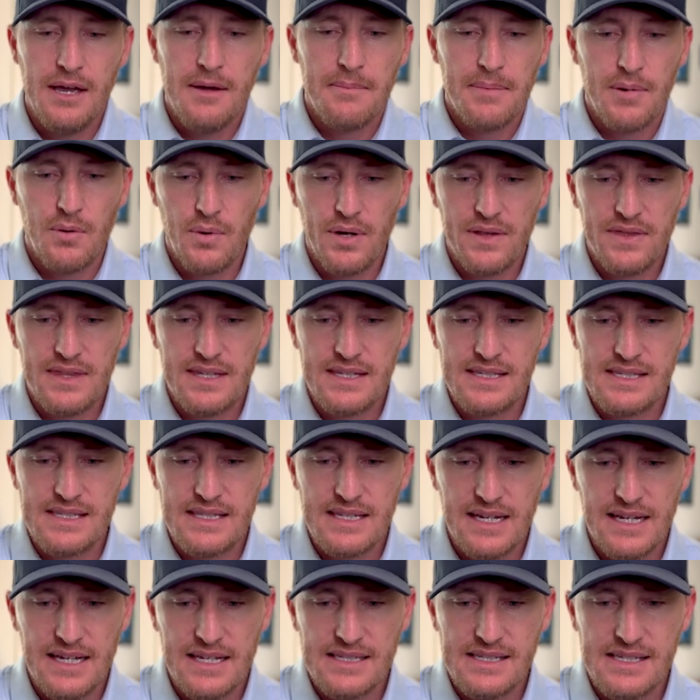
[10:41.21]
But what this
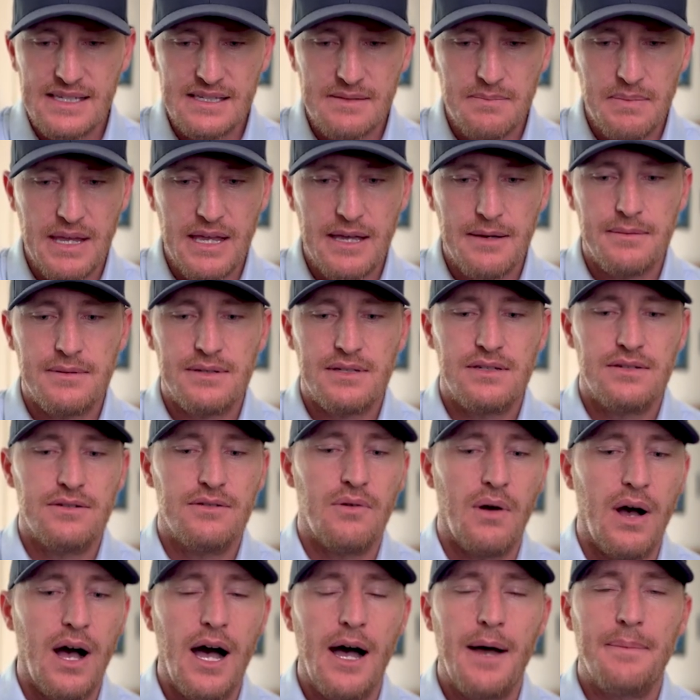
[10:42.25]
does is be able
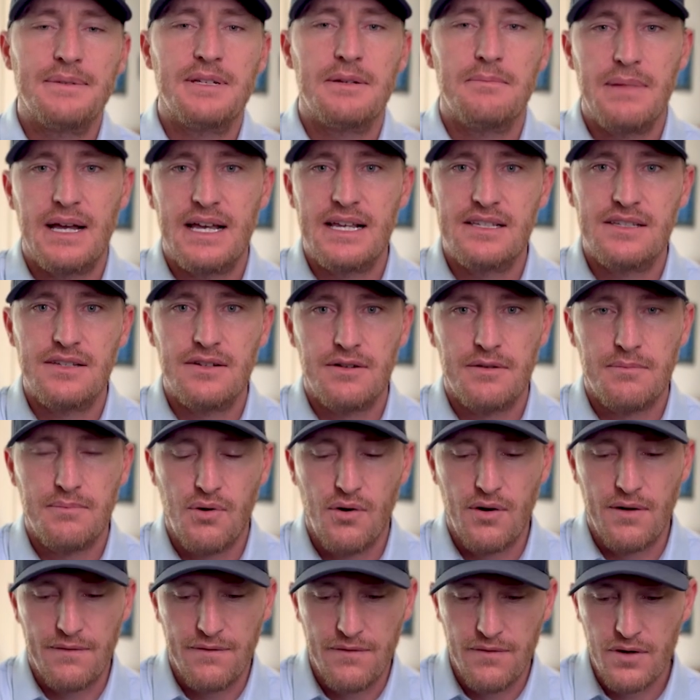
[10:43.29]
to optimize your
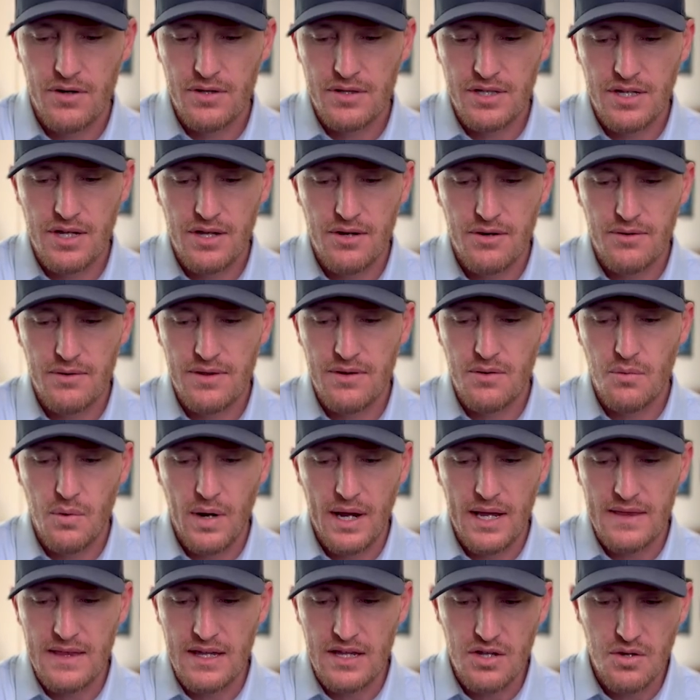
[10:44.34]
portfolio in the
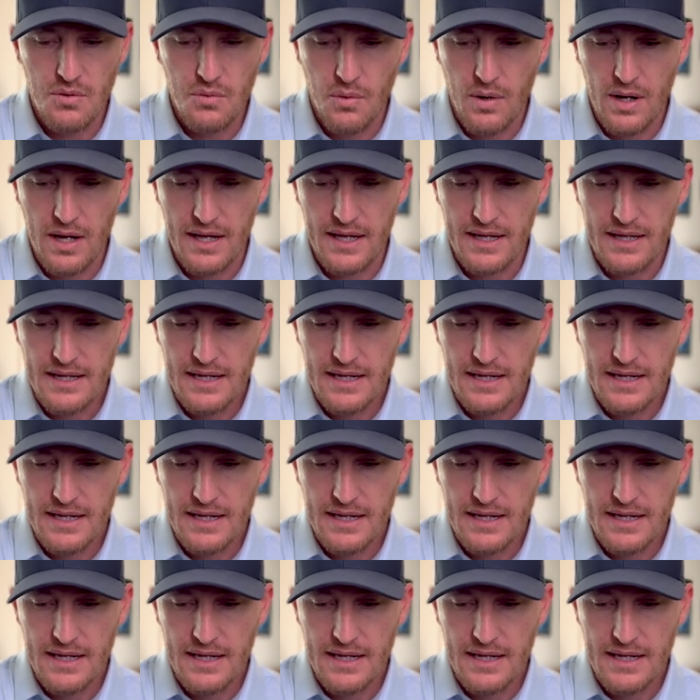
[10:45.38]
way that you want.